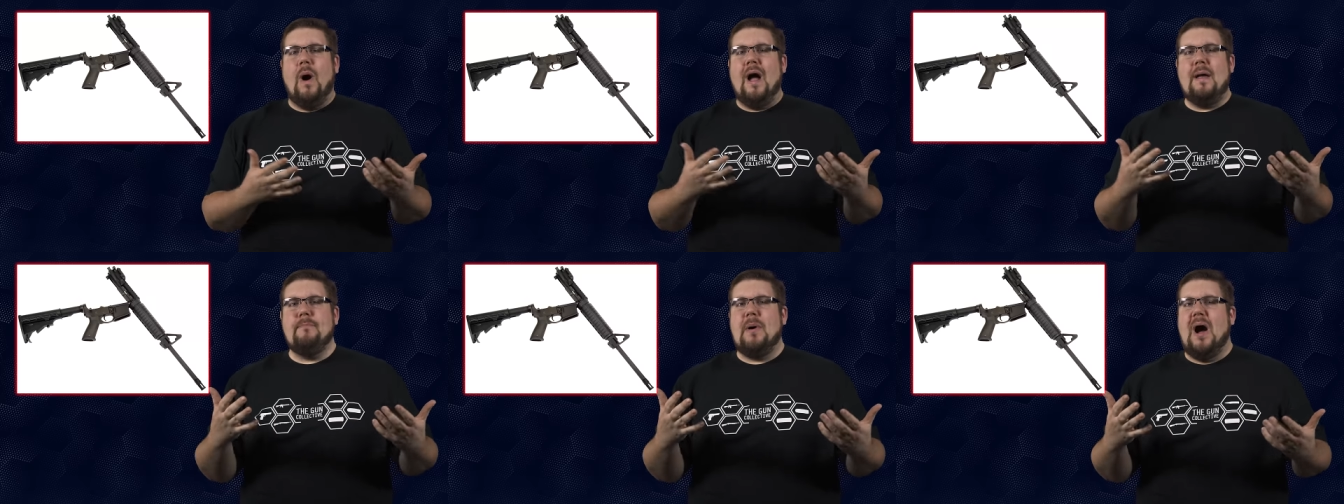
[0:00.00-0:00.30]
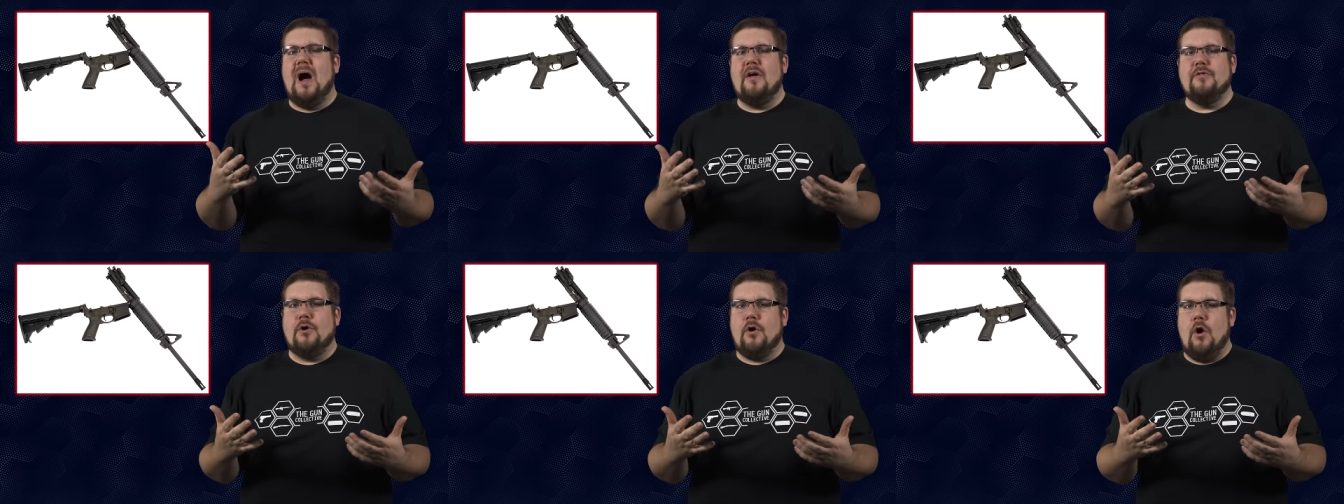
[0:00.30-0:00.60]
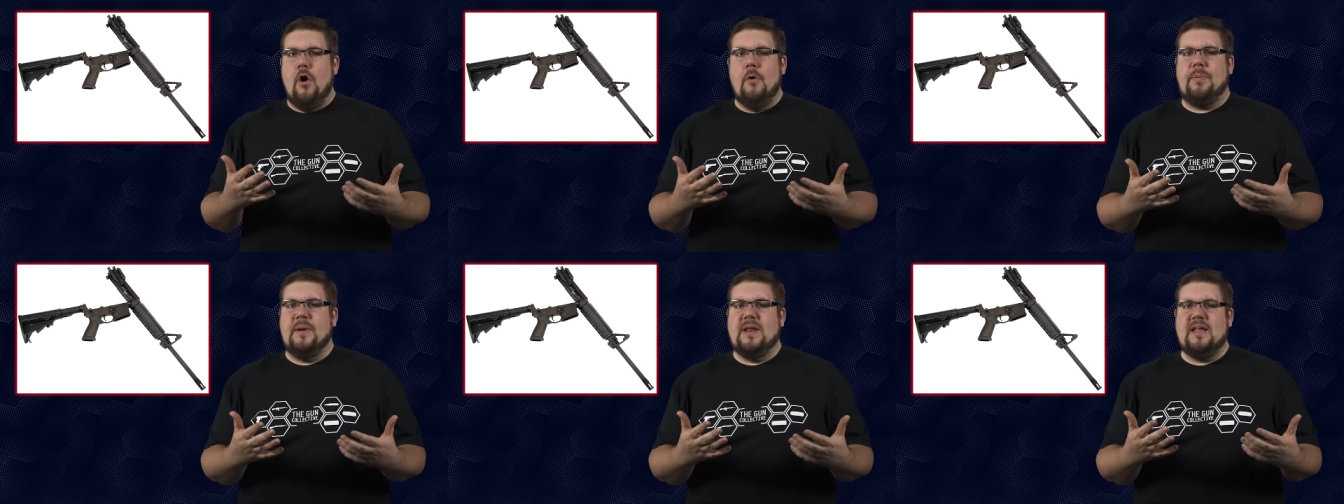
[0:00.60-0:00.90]
why
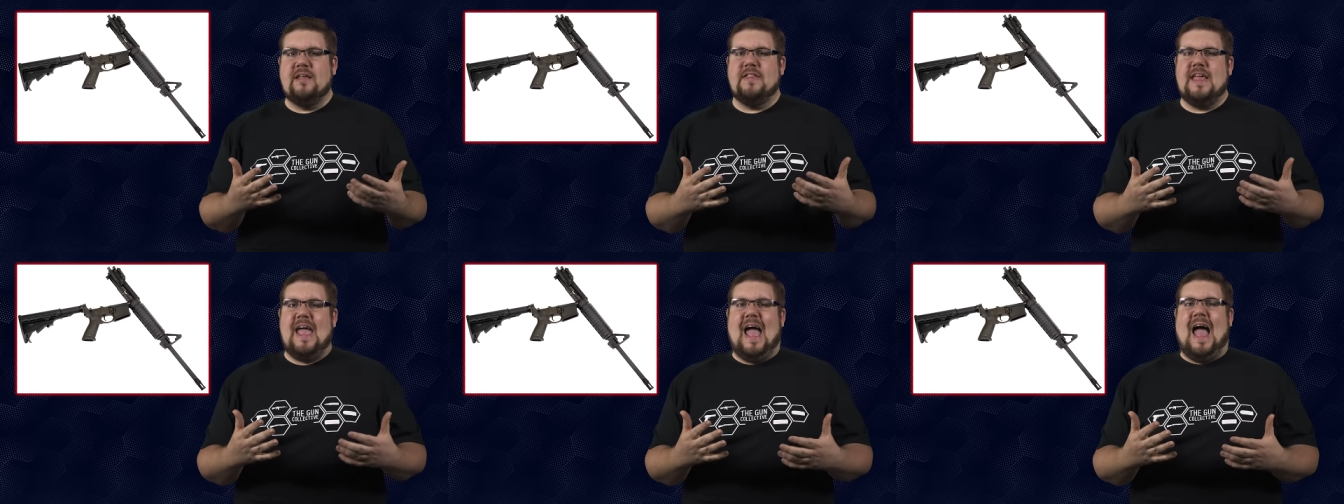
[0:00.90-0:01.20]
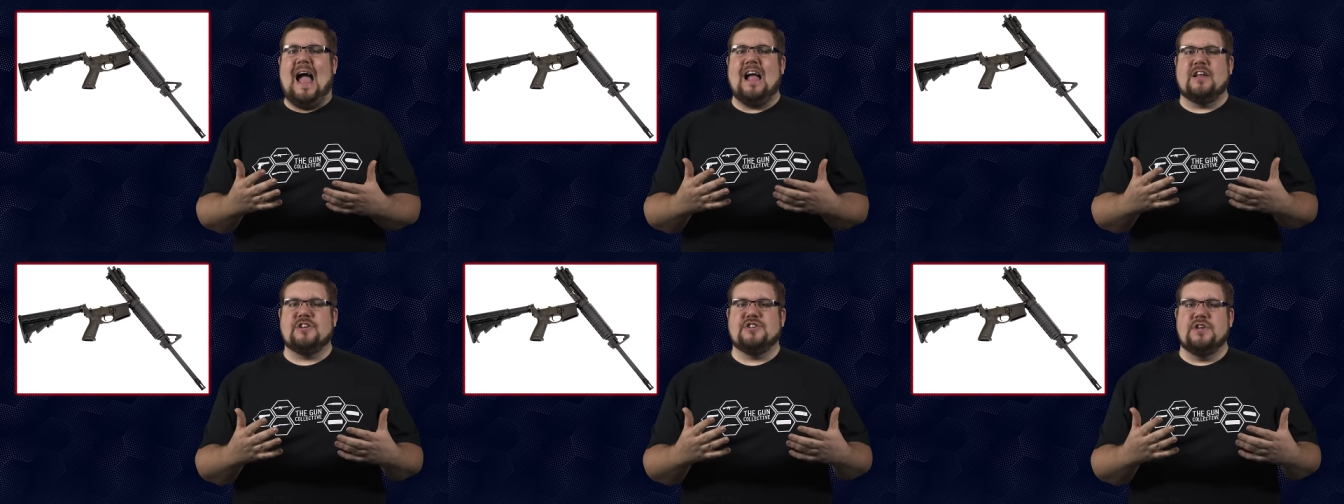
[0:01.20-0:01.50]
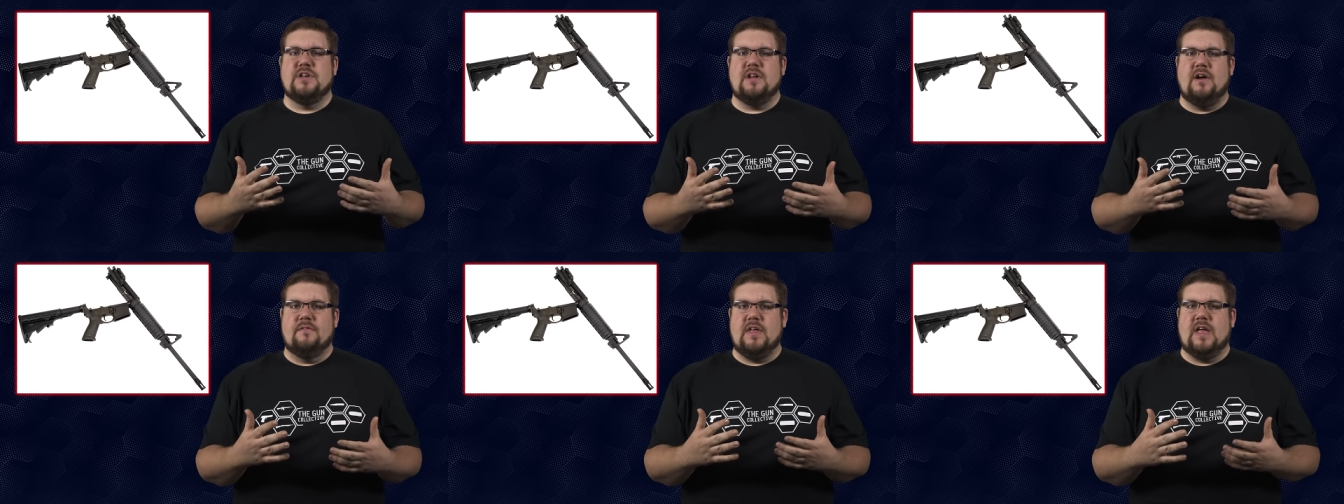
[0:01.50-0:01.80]
bother opening the
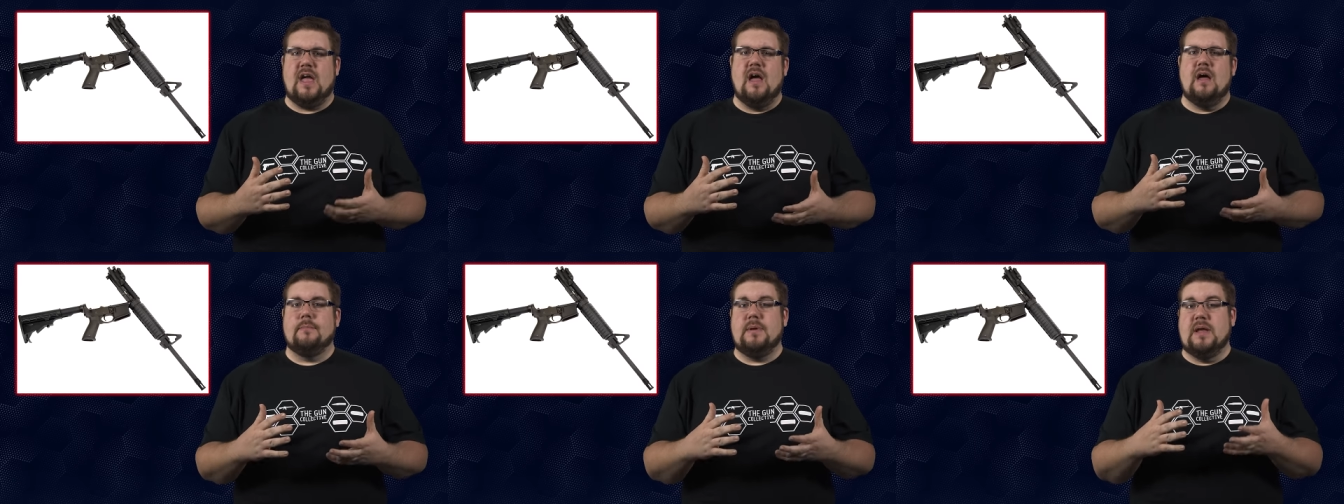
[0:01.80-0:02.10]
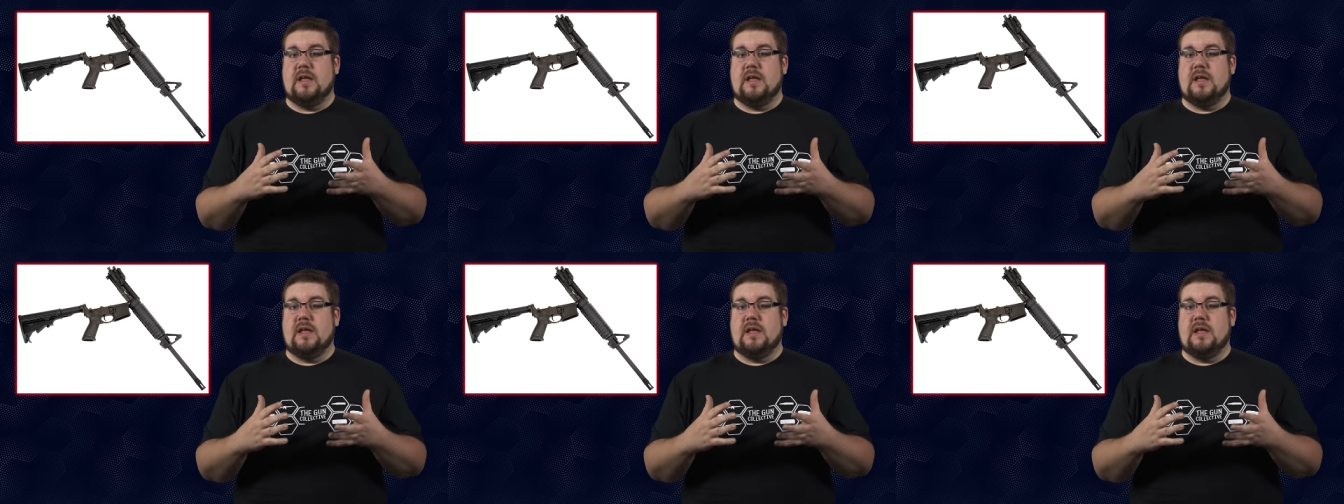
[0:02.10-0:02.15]
action of the gun?